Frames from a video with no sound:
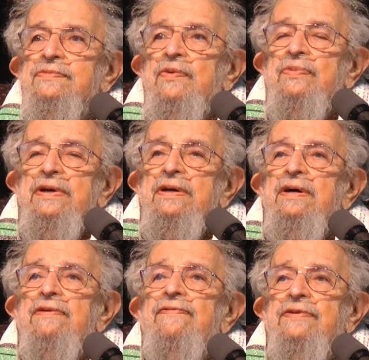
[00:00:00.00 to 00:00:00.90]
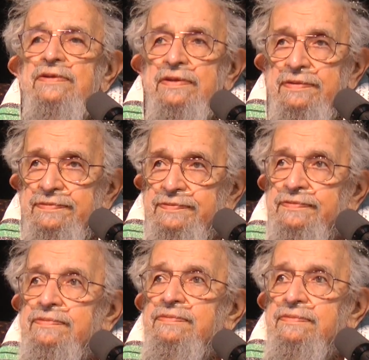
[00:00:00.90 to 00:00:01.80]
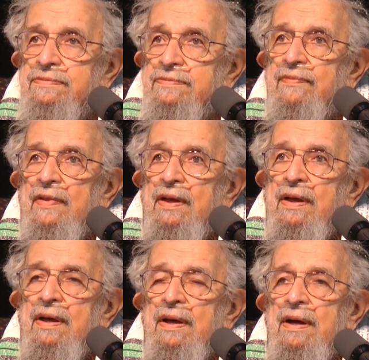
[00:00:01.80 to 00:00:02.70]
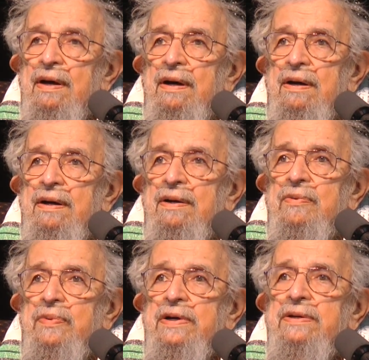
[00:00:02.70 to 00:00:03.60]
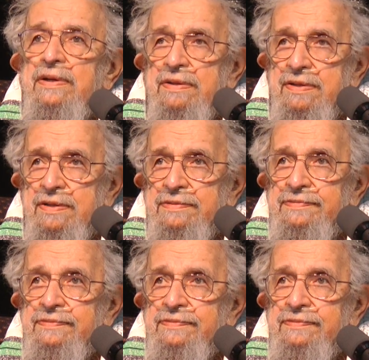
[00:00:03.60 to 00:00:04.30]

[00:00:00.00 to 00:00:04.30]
we govern our awareness.